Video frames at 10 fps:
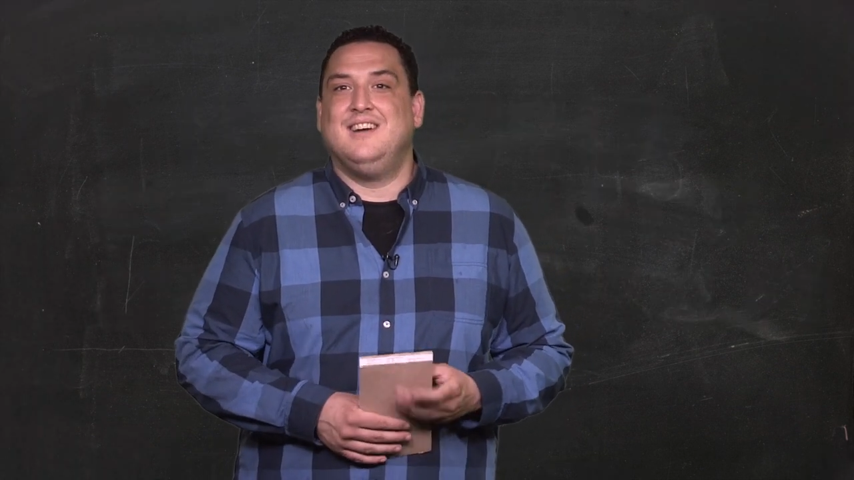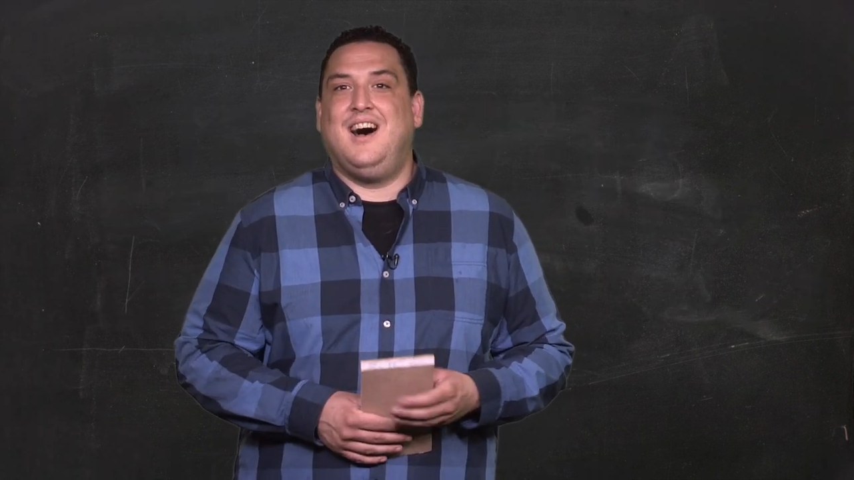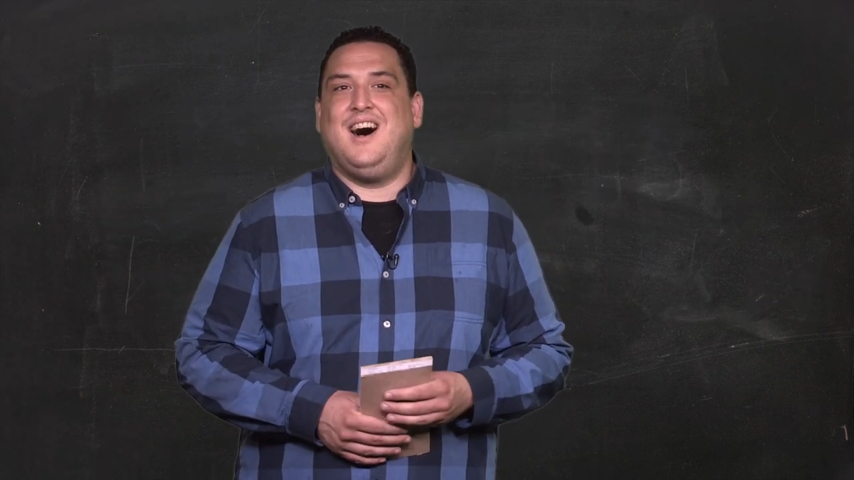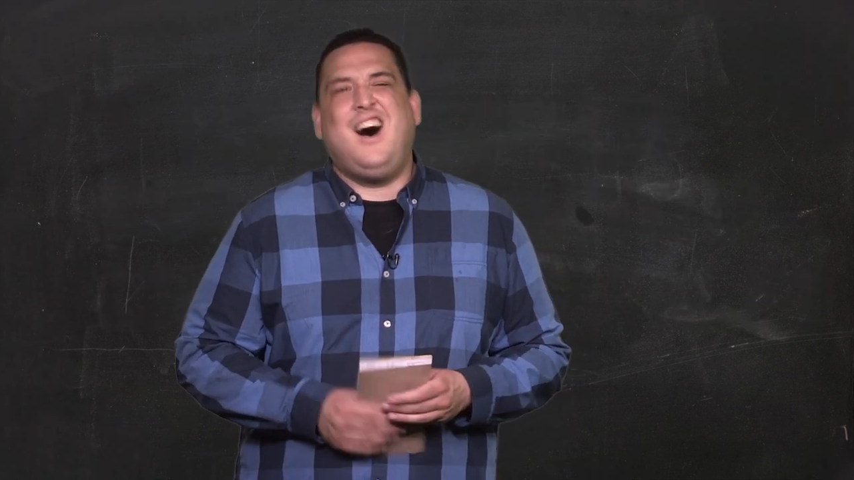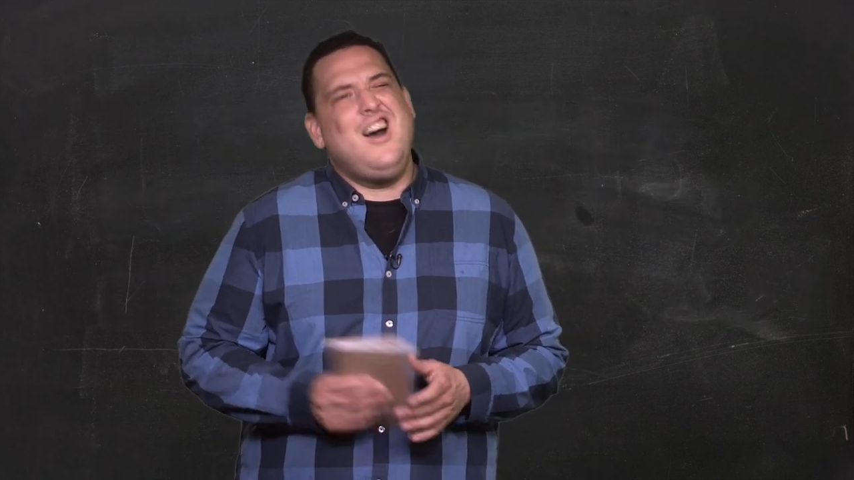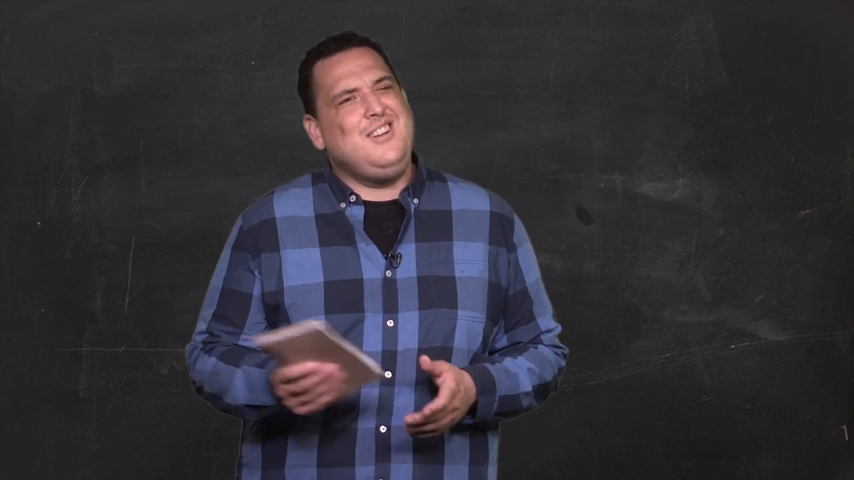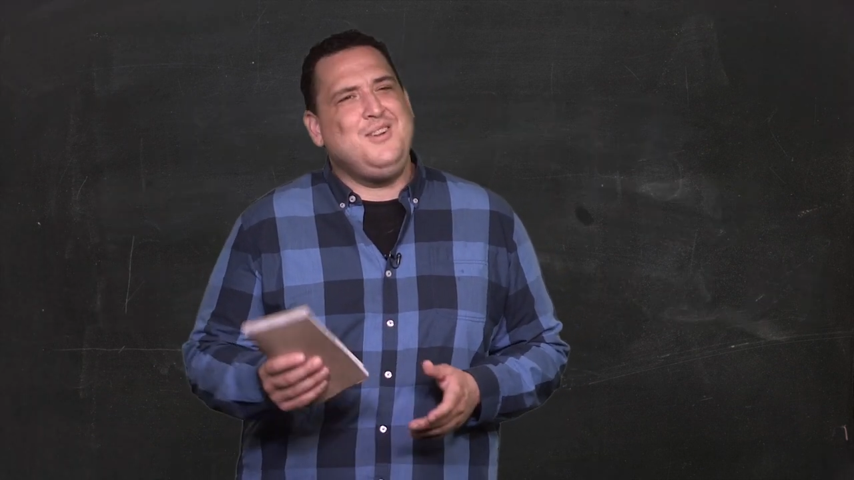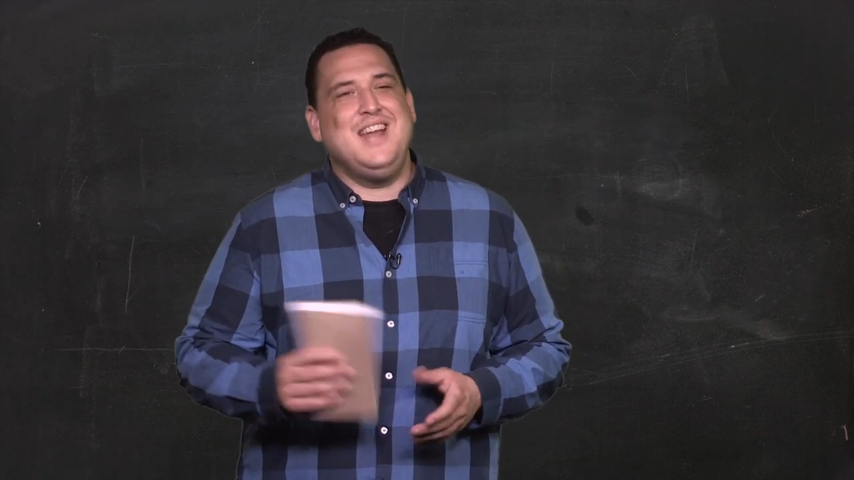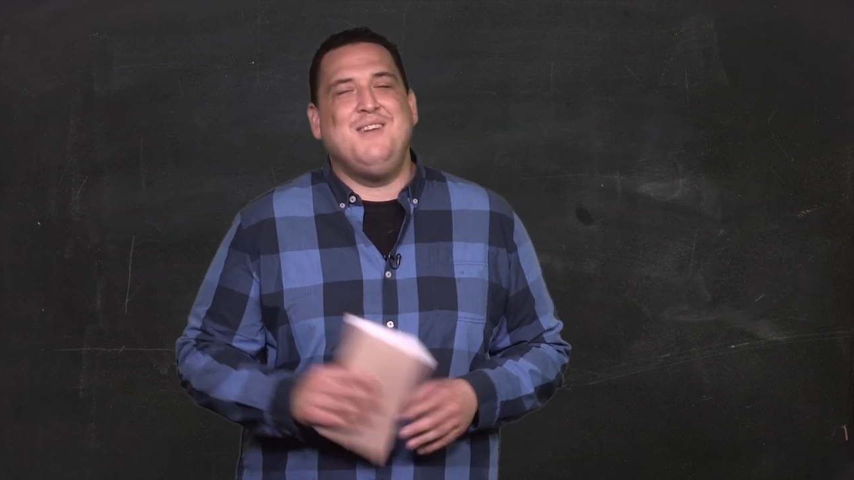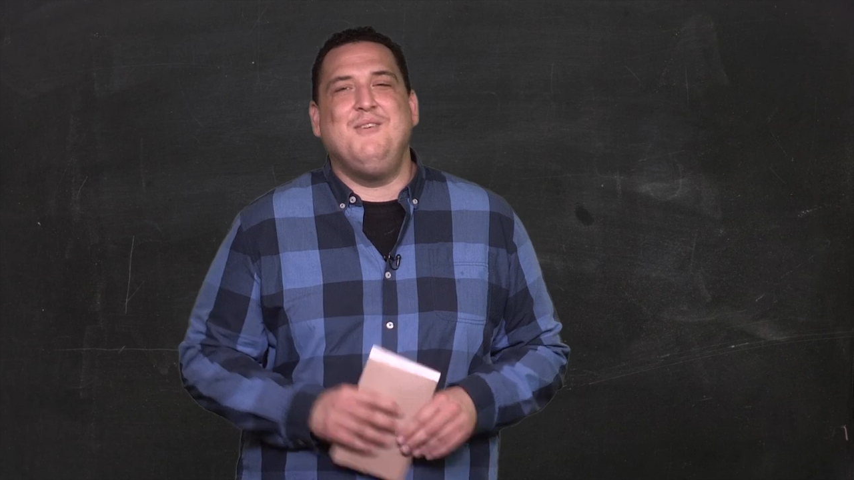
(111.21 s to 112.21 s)
uh, hard
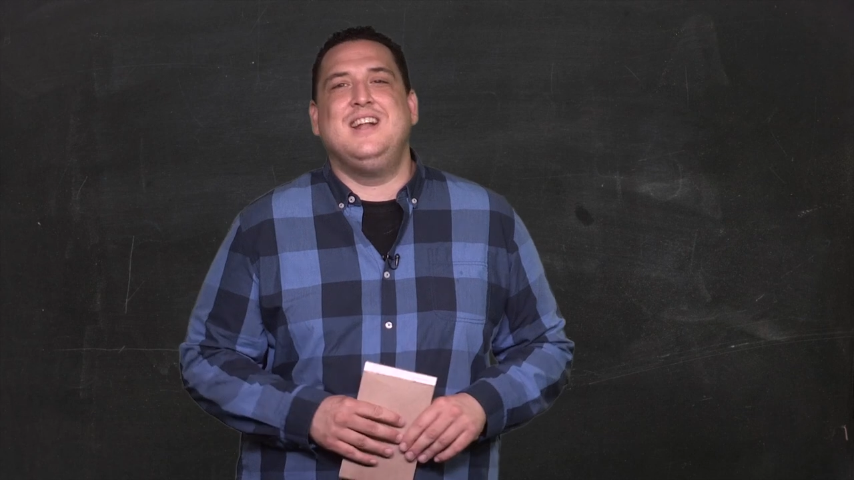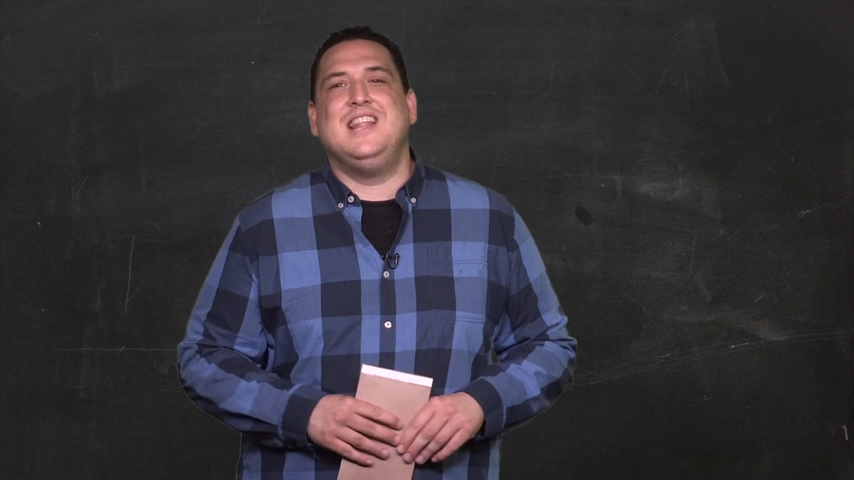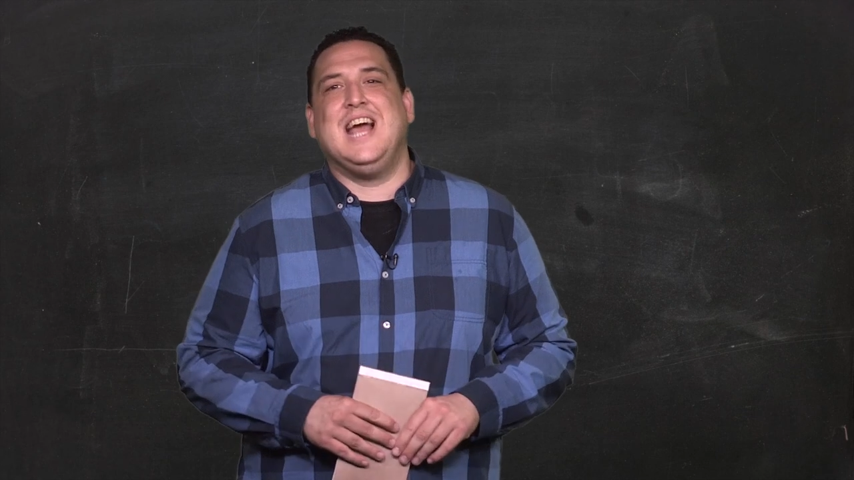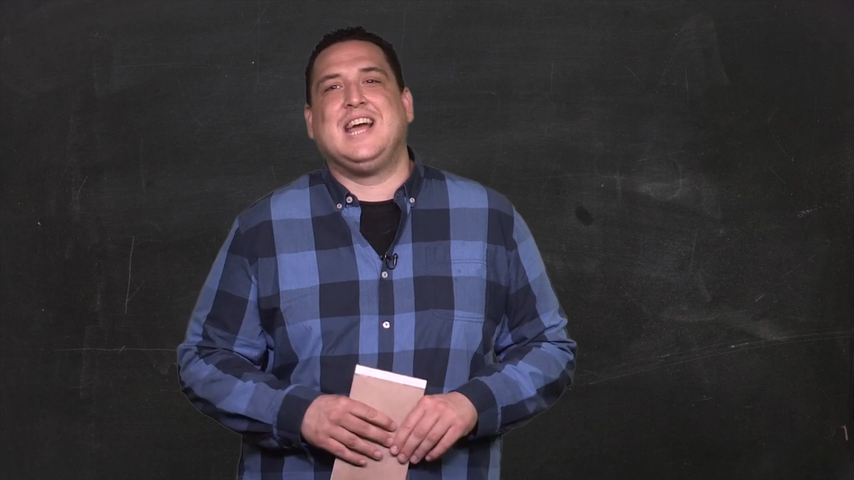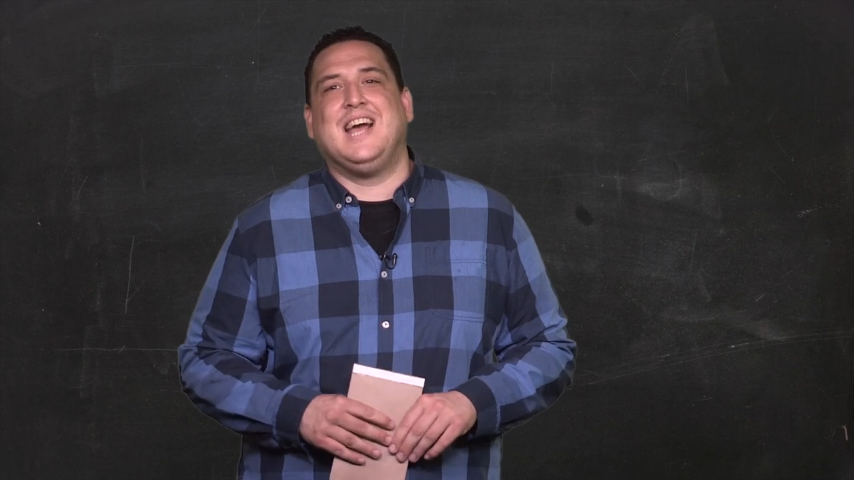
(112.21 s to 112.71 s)
to get a read on that